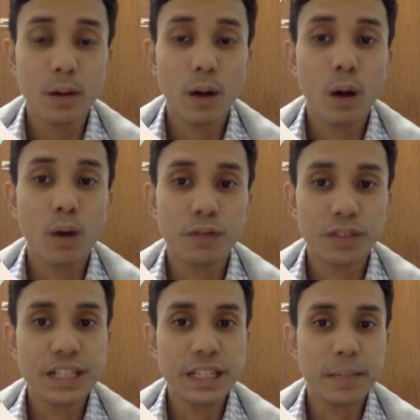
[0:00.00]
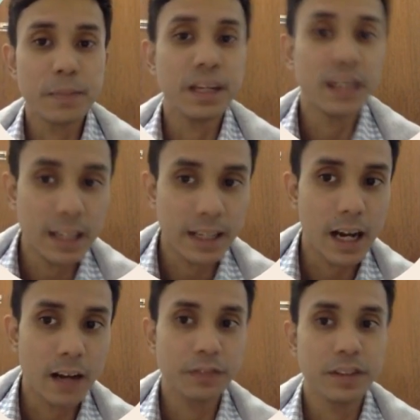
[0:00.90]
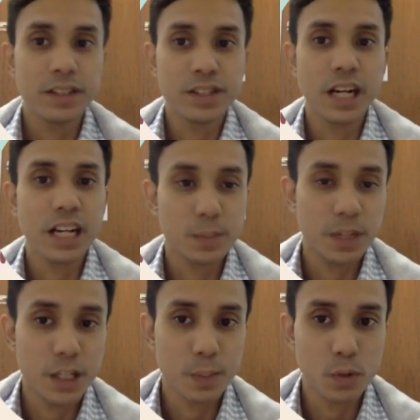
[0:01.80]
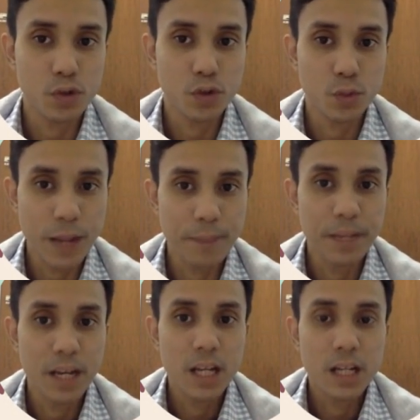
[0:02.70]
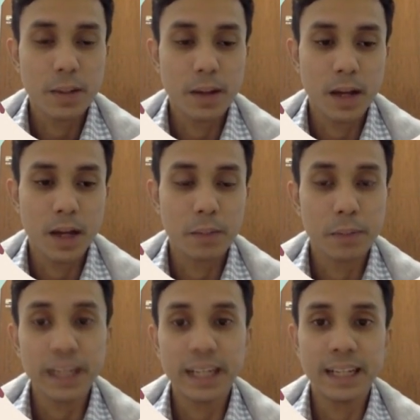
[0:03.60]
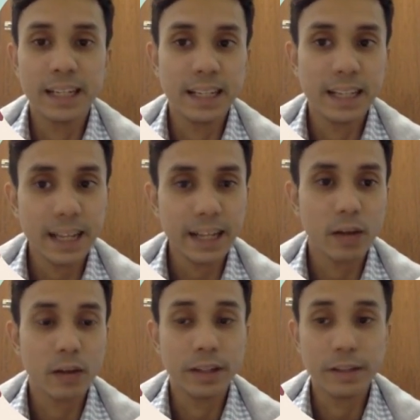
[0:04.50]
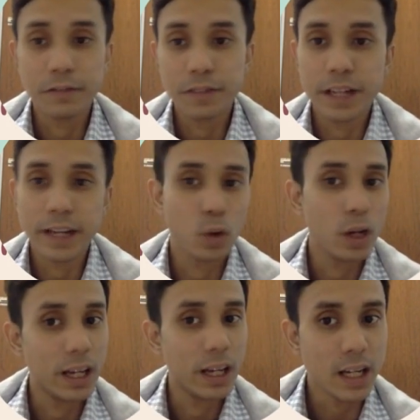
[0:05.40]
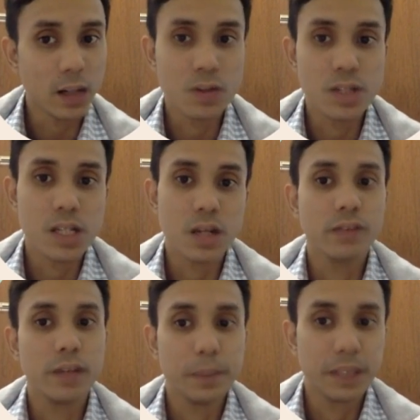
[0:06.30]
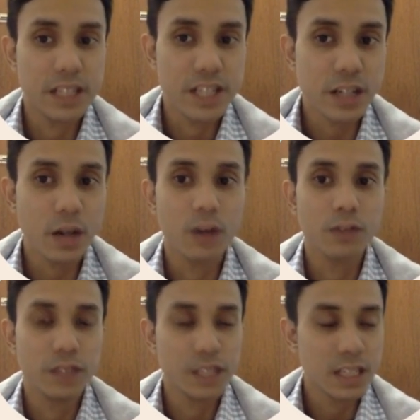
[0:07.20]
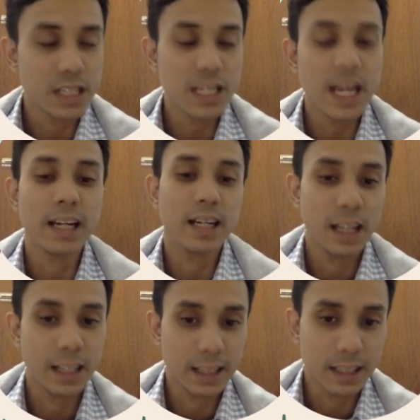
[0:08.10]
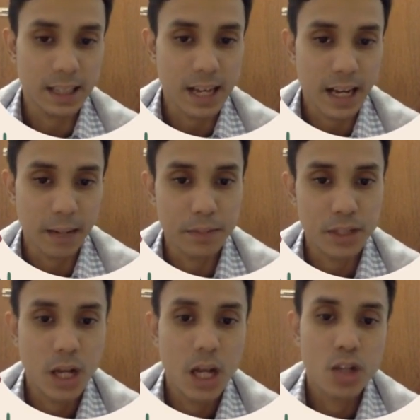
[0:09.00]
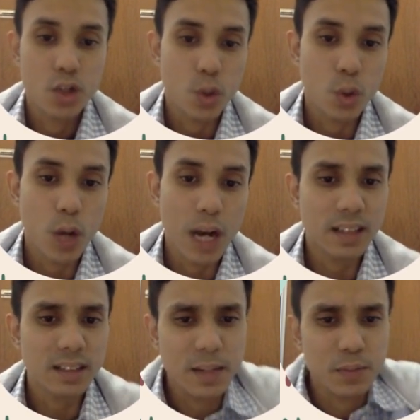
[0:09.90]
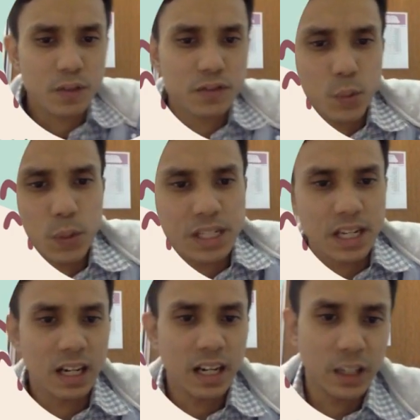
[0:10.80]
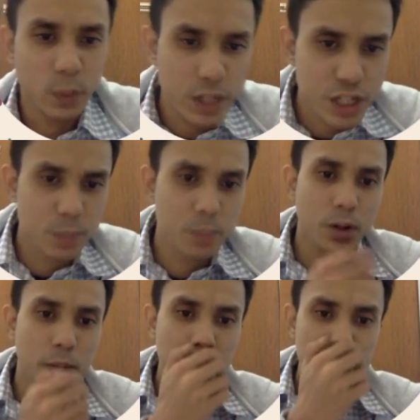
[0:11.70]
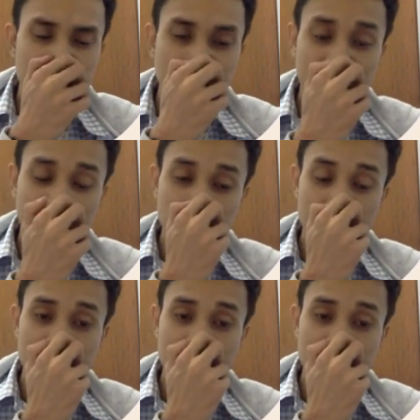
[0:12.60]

or phrase immediately after the child has been exposed to them. But in delayed or deferred echolalia consists of repetition of phrases at a later times. So other types of speech and language problems include